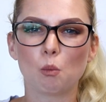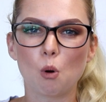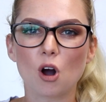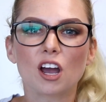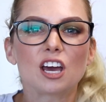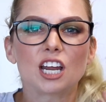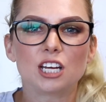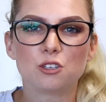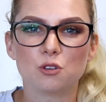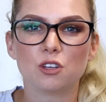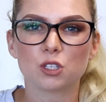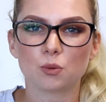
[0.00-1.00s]
What can I
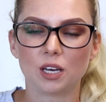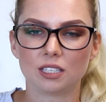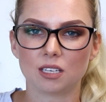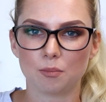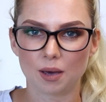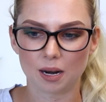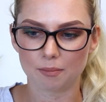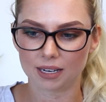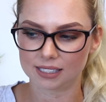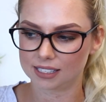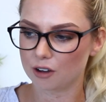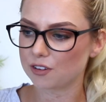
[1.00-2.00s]
do this week to better
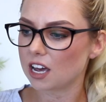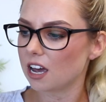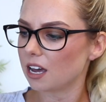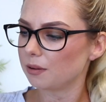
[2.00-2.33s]
myself?